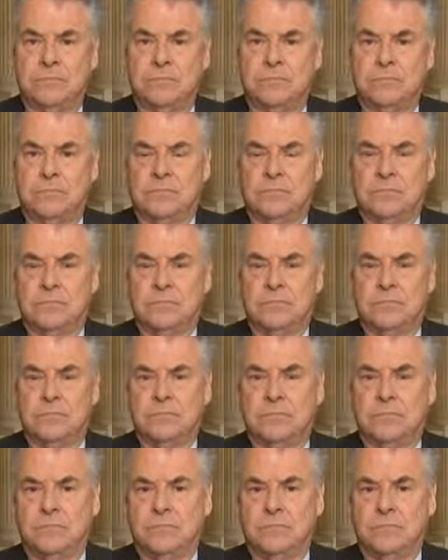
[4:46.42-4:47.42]

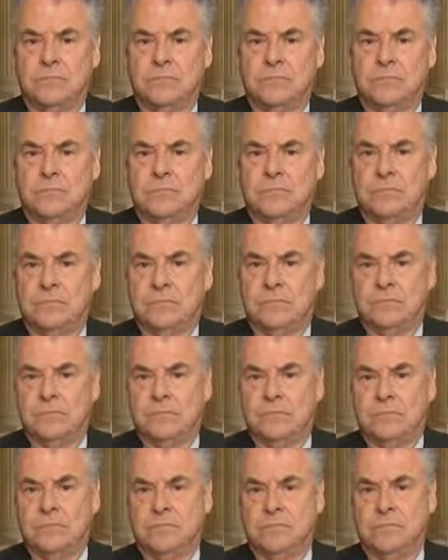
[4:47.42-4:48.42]

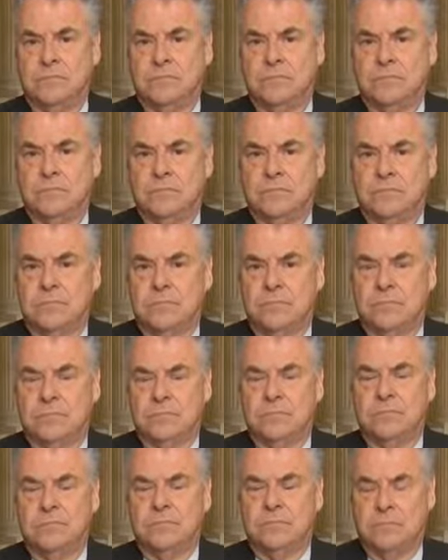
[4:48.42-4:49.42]

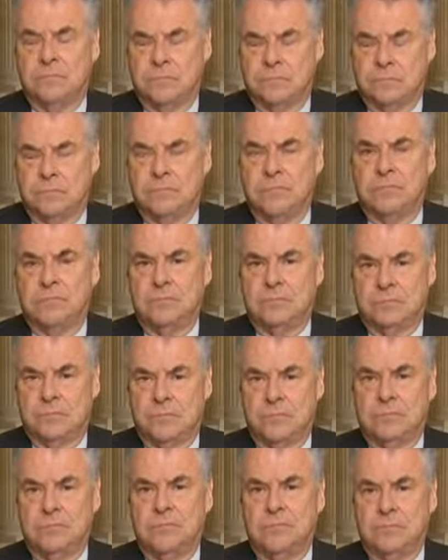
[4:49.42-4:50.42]

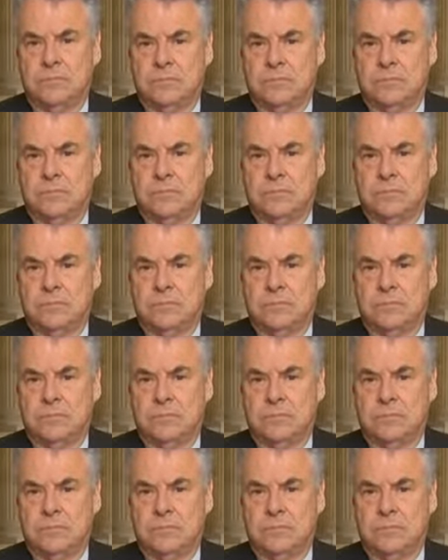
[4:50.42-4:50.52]
(not speaking)